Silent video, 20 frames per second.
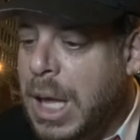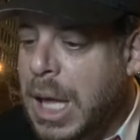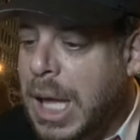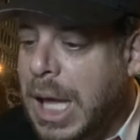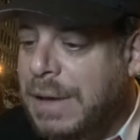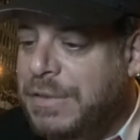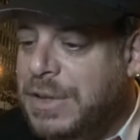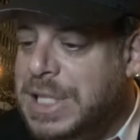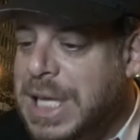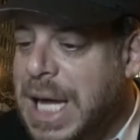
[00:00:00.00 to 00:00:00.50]

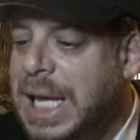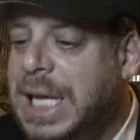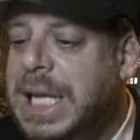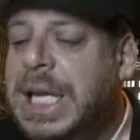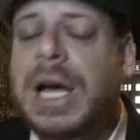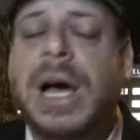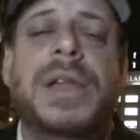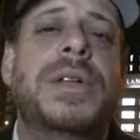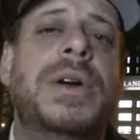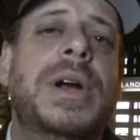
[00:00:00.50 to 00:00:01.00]
If there's
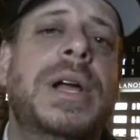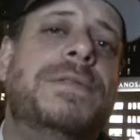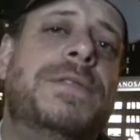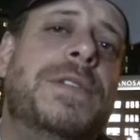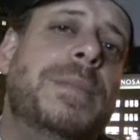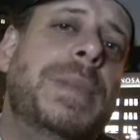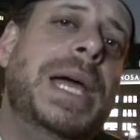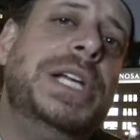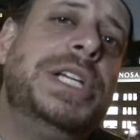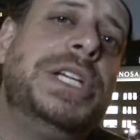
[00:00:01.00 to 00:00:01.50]
any other
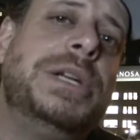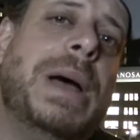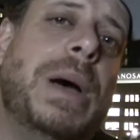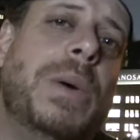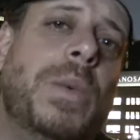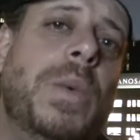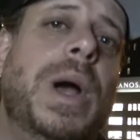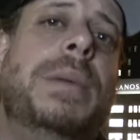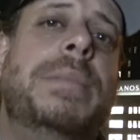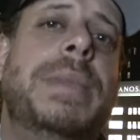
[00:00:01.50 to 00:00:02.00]
information about
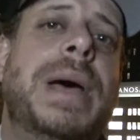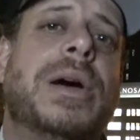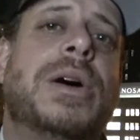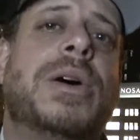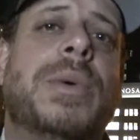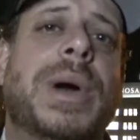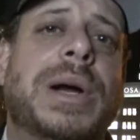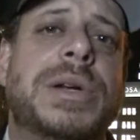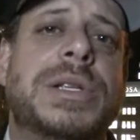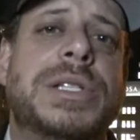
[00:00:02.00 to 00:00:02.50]
where
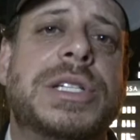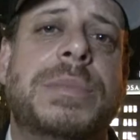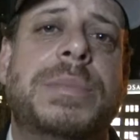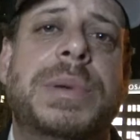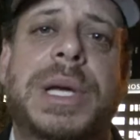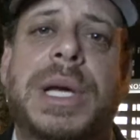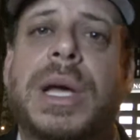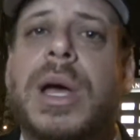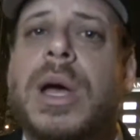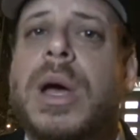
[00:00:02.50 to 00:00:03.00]
medical records could
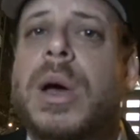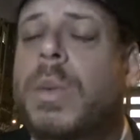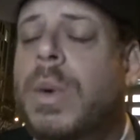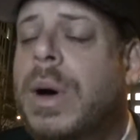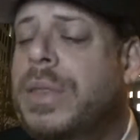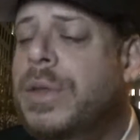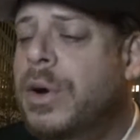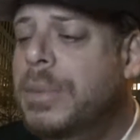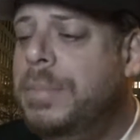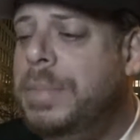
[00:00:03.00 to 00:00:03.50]
be,
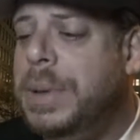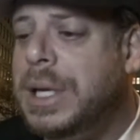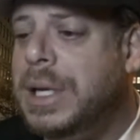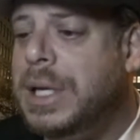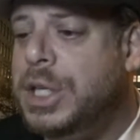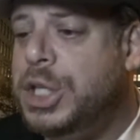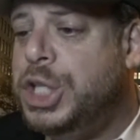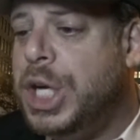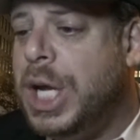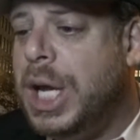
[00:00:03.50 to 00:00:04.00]
whether it be in
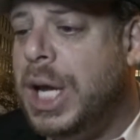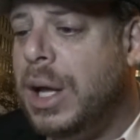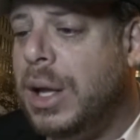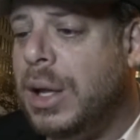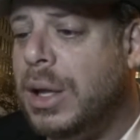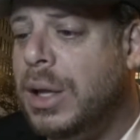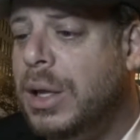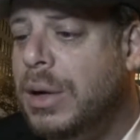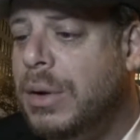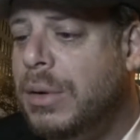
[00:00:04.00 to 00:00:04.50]
a
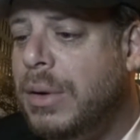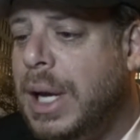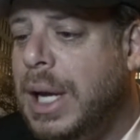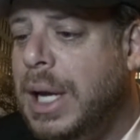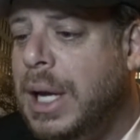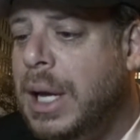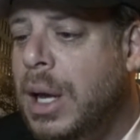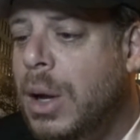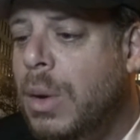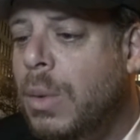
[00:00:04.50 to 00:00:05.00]
jail,
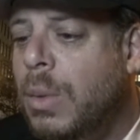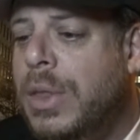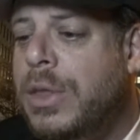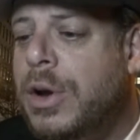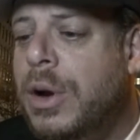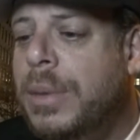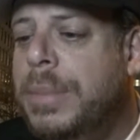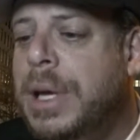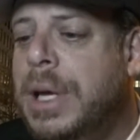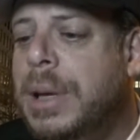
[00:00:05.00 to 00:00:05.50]
right?
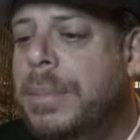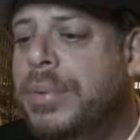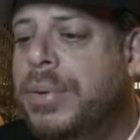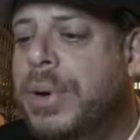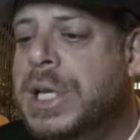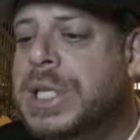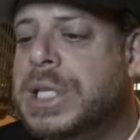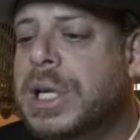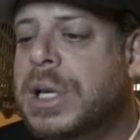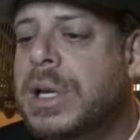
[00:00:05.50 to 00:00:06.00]
Whether it be a
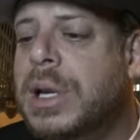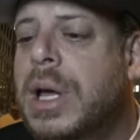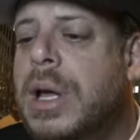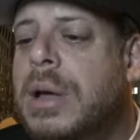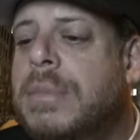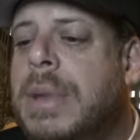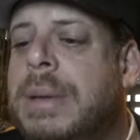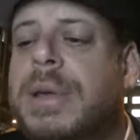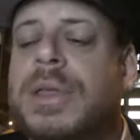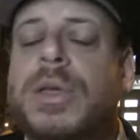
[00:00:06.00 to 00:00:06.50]
prison,
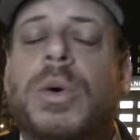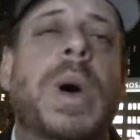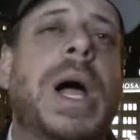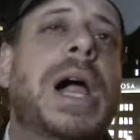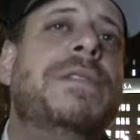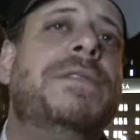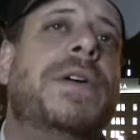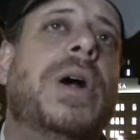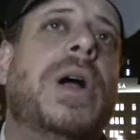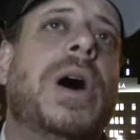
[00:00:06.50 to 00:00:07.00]
maybe the
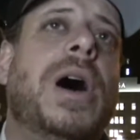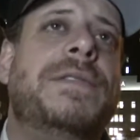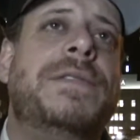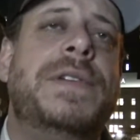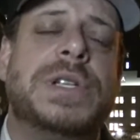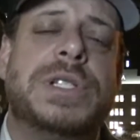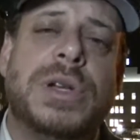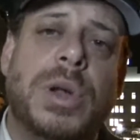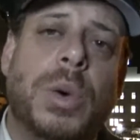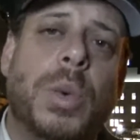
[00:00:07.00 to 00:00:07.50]
welfare
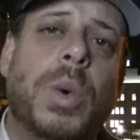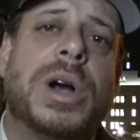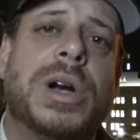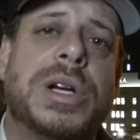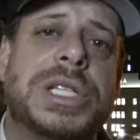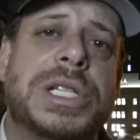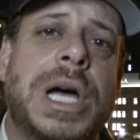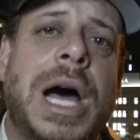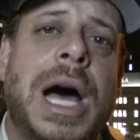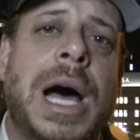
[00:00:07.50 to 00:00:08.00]
office or the
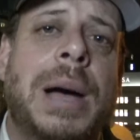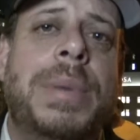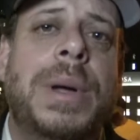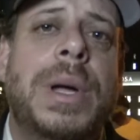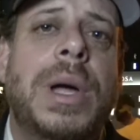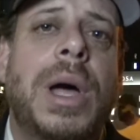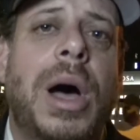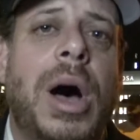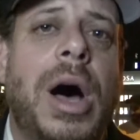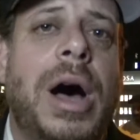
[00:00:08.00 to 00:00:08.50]
workers' comp
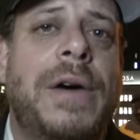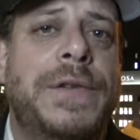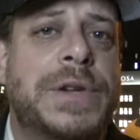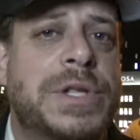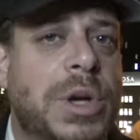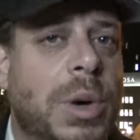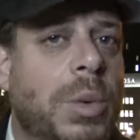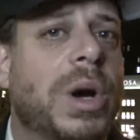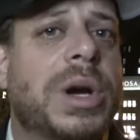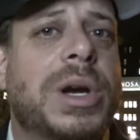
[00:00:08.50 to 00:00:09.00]

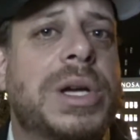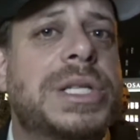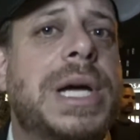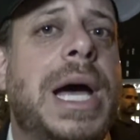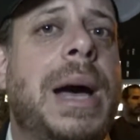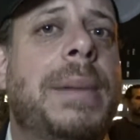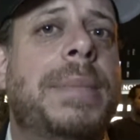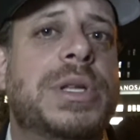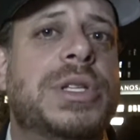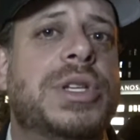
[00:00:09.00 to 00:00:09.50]
office or workers'
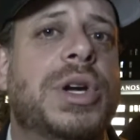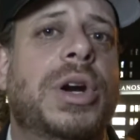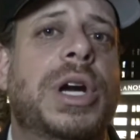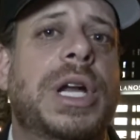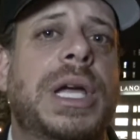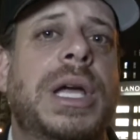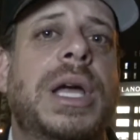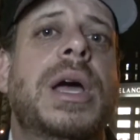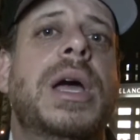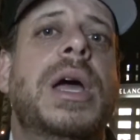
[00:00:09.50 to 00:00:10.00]
comp
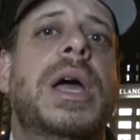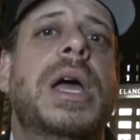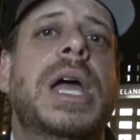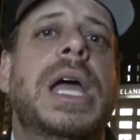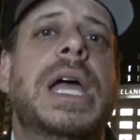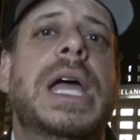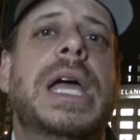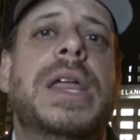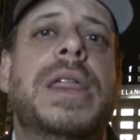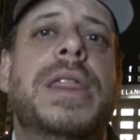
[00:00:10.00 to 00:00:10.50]
attorney,
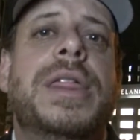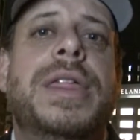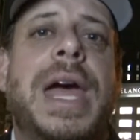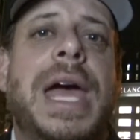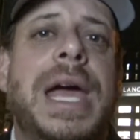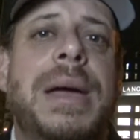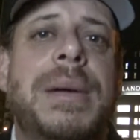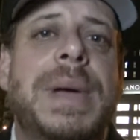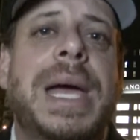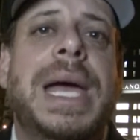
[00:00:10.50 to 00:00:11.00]

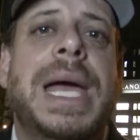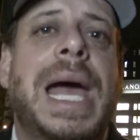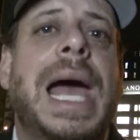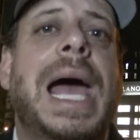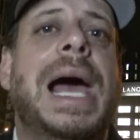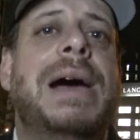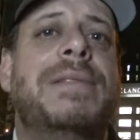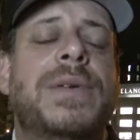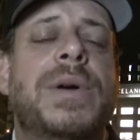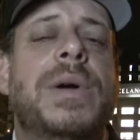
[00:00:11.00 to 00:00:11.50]
they may
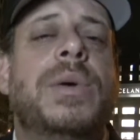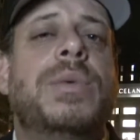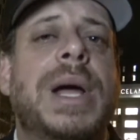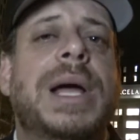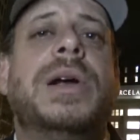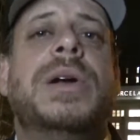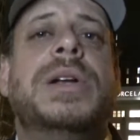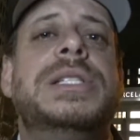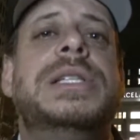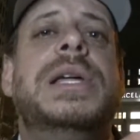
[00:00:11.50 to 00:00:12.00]
have
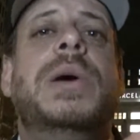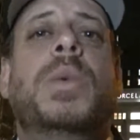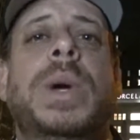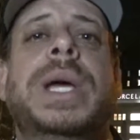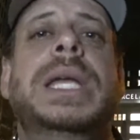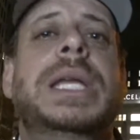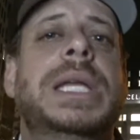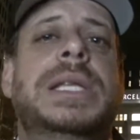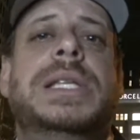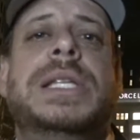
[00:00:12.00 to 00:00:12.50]
records that
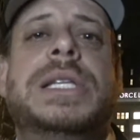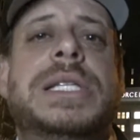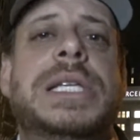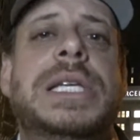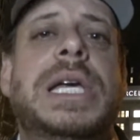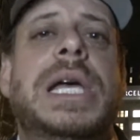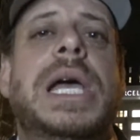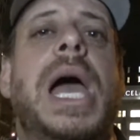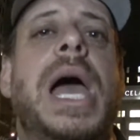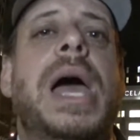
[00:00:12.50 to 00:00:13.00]
we need to
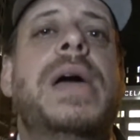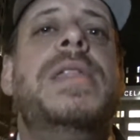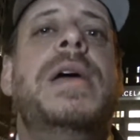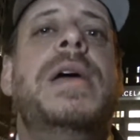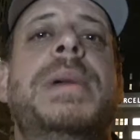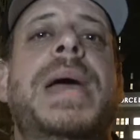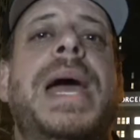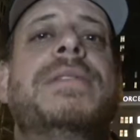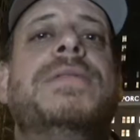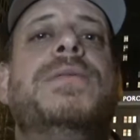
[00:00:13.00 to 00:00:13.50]
see, and
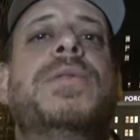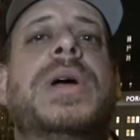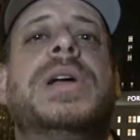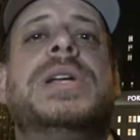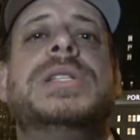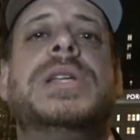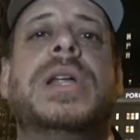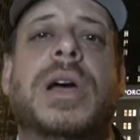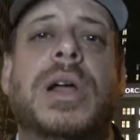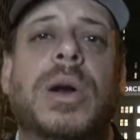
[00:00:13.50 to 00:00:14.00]
have
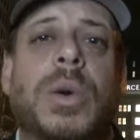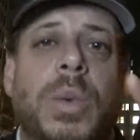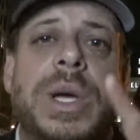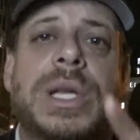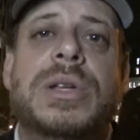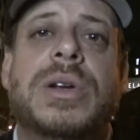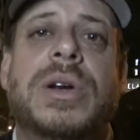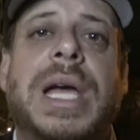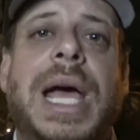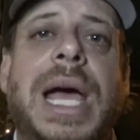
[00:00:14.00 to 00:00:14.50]
records that are going to
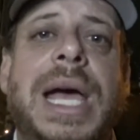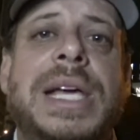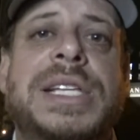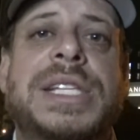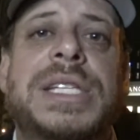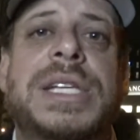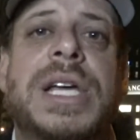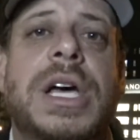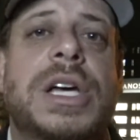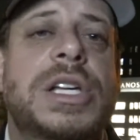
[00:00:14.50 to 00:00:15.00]
win your
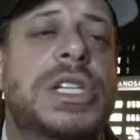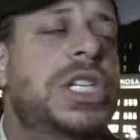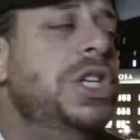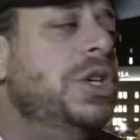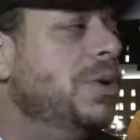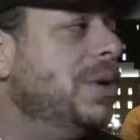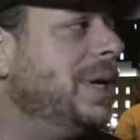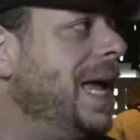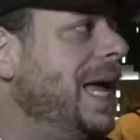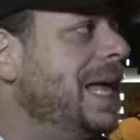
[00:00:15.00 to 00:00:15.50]
case. So
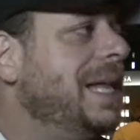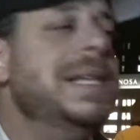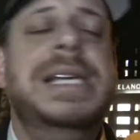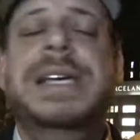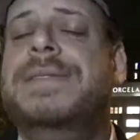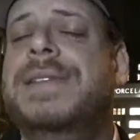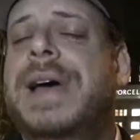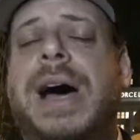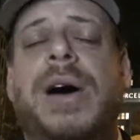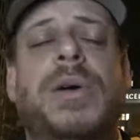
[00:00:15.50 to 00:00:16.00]
you can't
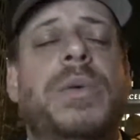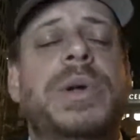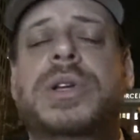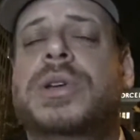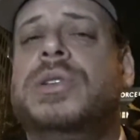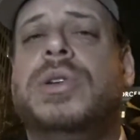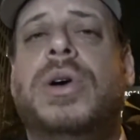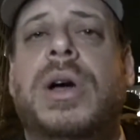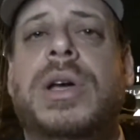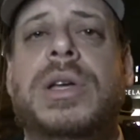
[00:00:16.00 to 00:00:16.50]
leave out when
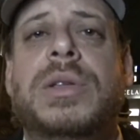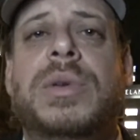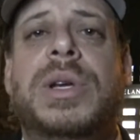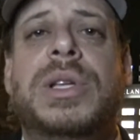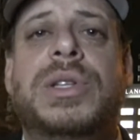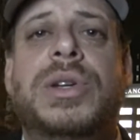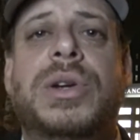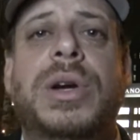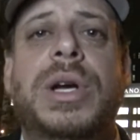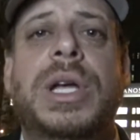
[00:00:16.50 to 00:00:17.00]
you're talking to an
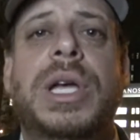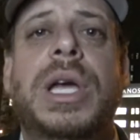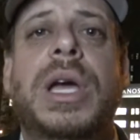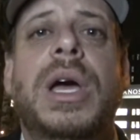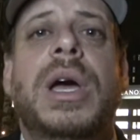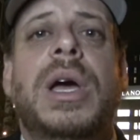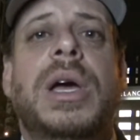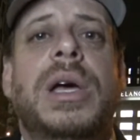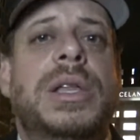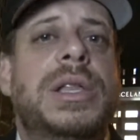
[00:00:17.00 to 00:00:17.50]
attorney
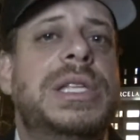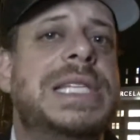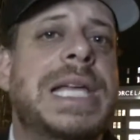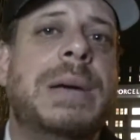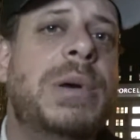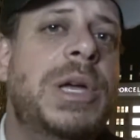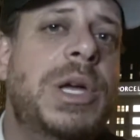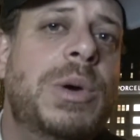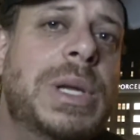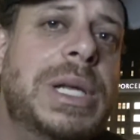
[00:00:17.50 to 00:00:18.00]
in the
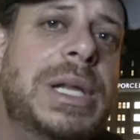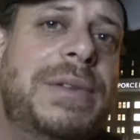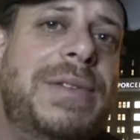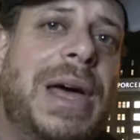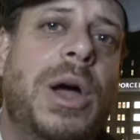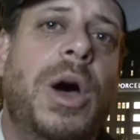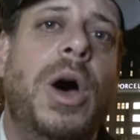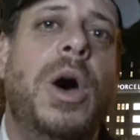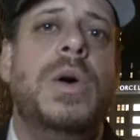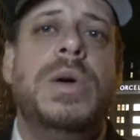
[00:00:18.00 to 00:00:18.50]
same way you wouldn't leave
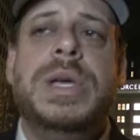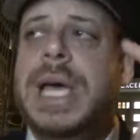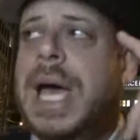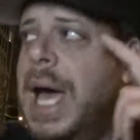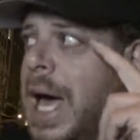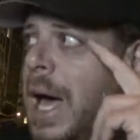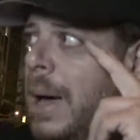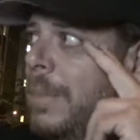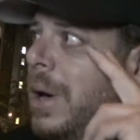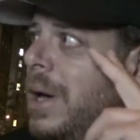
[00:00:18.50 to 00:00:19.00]
out, oh
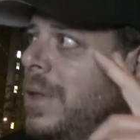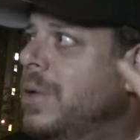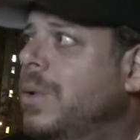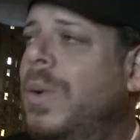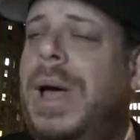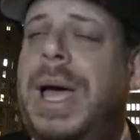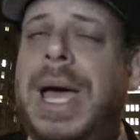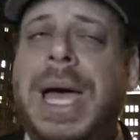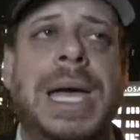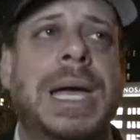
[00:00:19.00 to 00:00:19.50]
yeah, by the
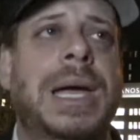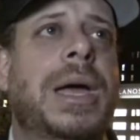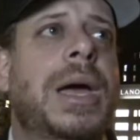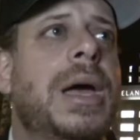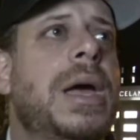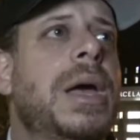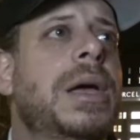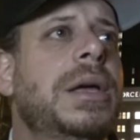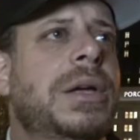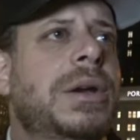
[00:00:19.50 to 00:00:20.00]
way,
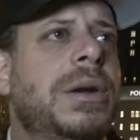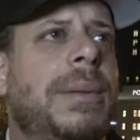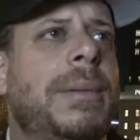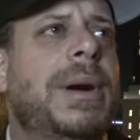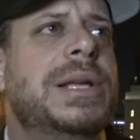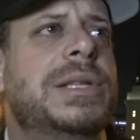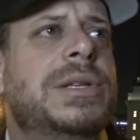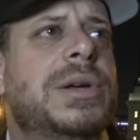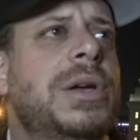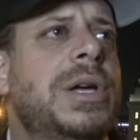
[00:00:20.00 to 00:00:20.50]
you remember
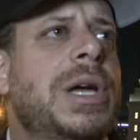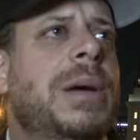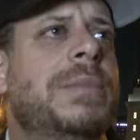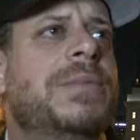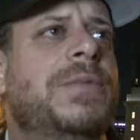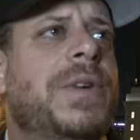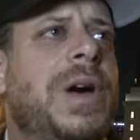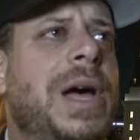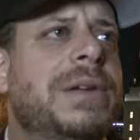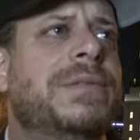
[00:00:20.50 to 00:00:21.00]
I told you I'm
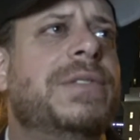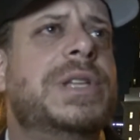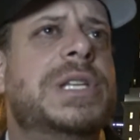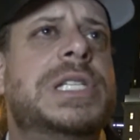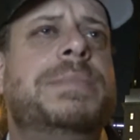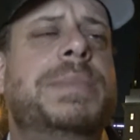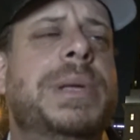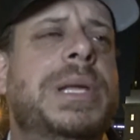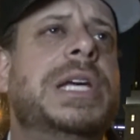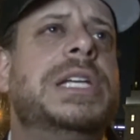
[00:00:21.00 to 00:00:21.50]
filing for
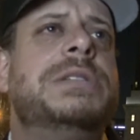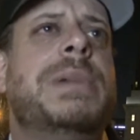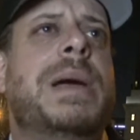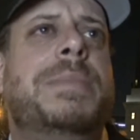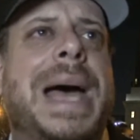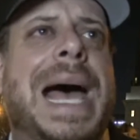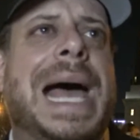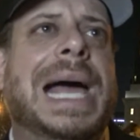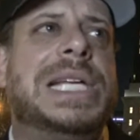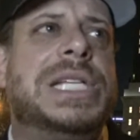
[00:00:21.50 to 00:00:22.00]
disability because my
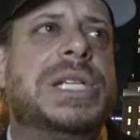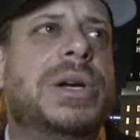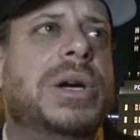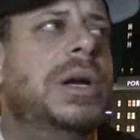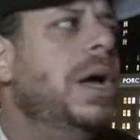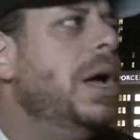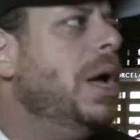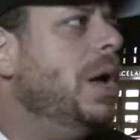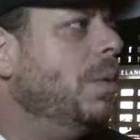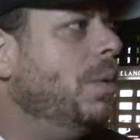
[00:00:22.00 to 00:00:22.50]
back is hurt?